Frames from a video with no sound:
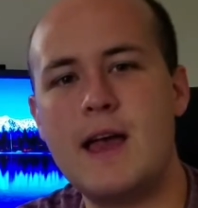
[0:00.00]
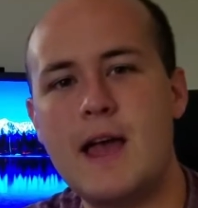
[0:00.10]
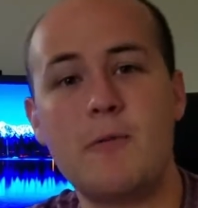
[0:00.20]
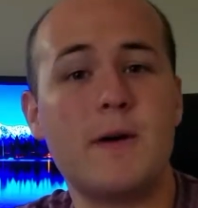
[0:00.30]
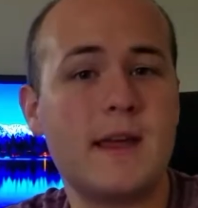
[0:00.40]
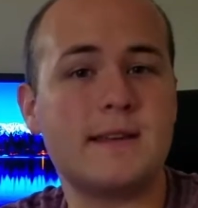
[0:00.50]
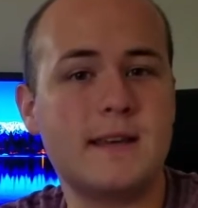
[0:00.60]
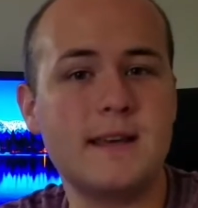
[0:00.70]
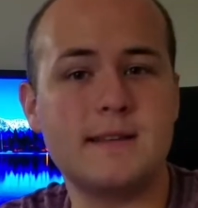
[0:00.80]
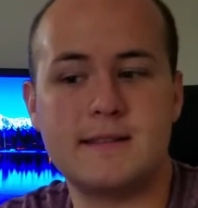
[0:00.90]
And what that
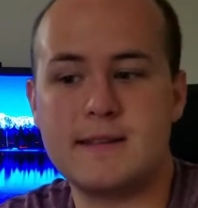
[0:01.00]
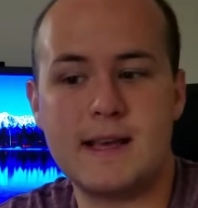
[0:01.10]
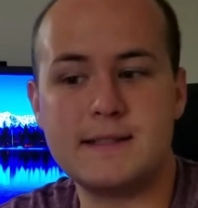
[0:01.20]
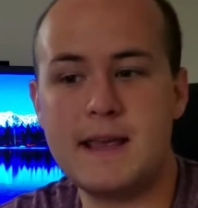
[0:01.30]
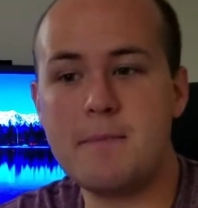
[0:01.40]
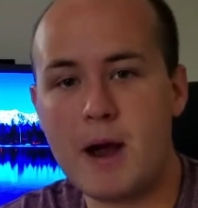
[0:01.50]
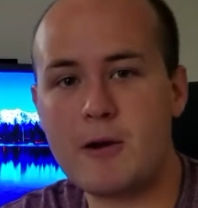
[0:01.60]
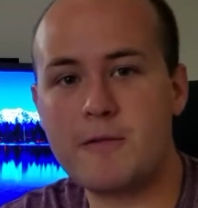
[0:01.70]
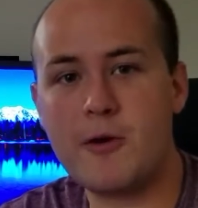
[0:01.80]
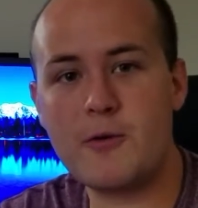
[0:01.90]
is it's a
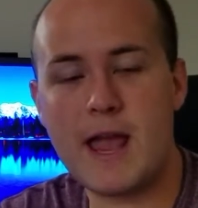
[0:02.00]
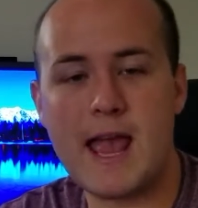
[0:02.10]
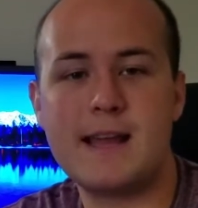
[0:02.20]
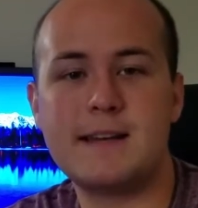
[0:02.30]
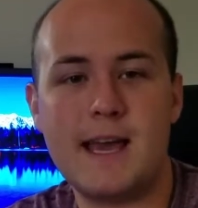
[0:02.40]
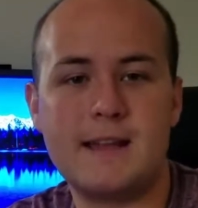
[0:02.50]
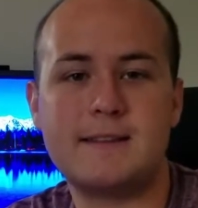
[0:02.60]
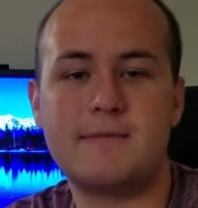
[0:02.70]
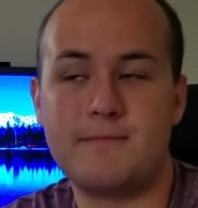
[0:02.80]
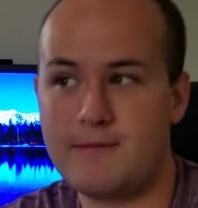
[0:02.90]
microphone and a
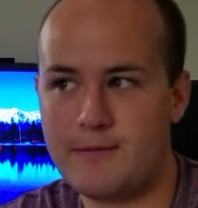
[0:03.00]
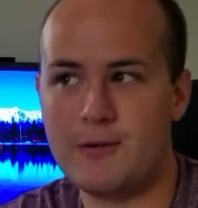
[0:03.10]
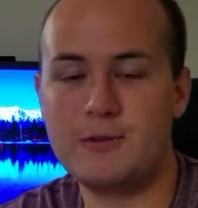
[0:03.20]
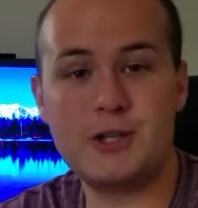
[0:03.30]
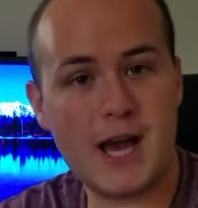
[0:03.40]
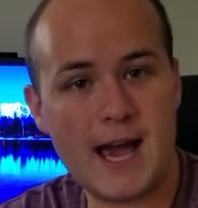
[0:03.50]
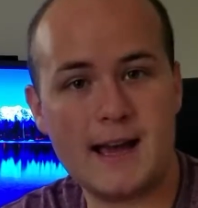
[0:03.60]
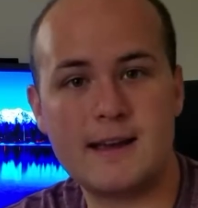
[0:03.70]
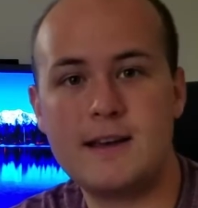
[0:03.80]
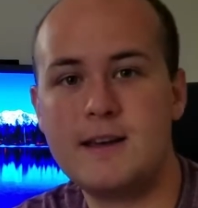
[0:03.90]
headphone
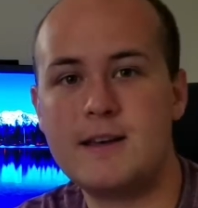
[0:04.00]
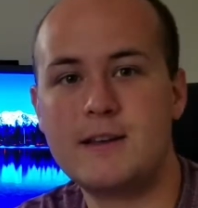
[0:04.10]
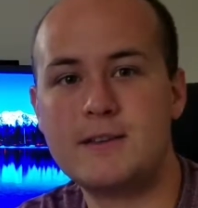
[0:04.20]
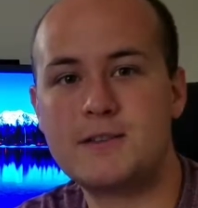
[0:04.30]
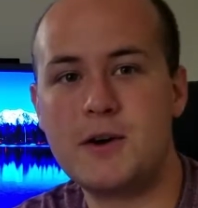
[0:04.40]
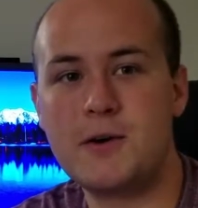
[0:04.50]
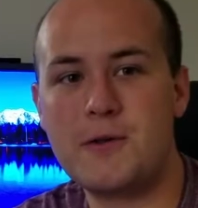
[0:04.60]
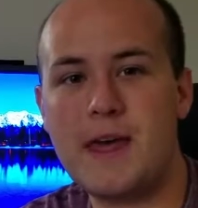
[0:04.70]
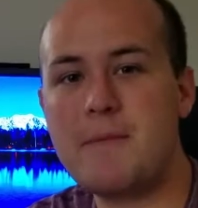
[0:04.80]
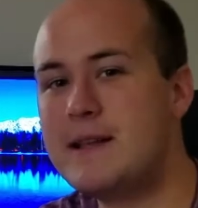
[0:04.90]
jack. So
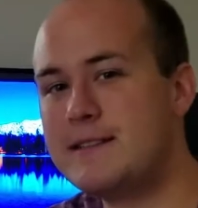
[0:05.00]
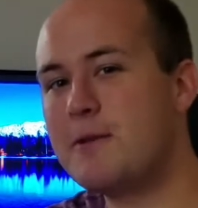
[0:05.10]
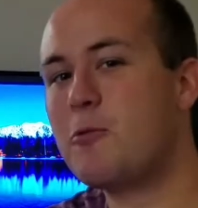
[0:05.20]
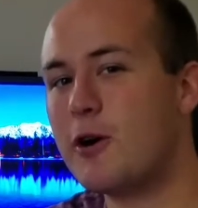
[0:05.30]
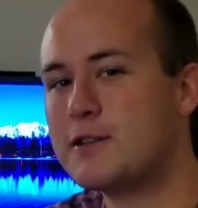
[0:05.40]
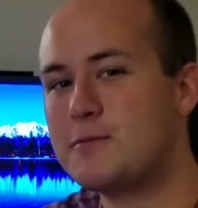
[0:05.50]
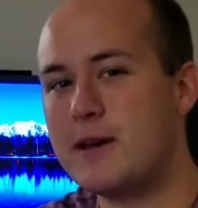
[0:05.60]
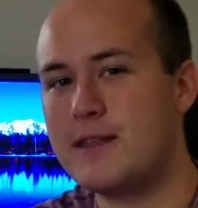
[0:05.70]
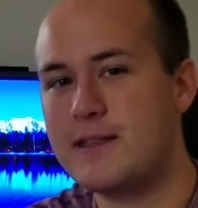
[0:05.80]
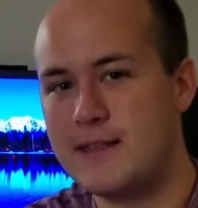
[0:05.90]
that means it works
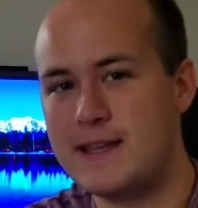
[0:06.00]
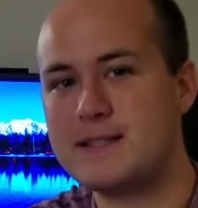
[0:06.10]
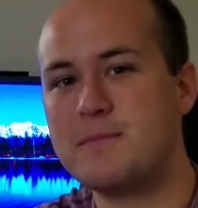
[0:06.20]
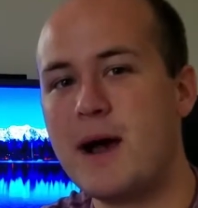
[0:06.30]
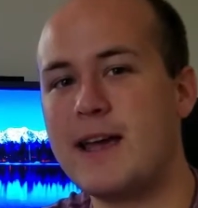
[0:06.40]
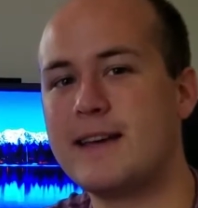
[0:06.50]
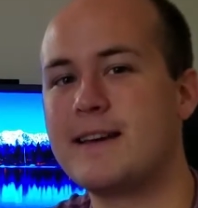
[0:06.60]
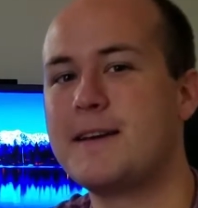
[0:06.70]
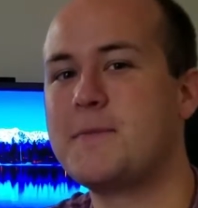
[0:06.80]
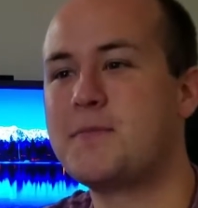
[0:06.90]
with this mic.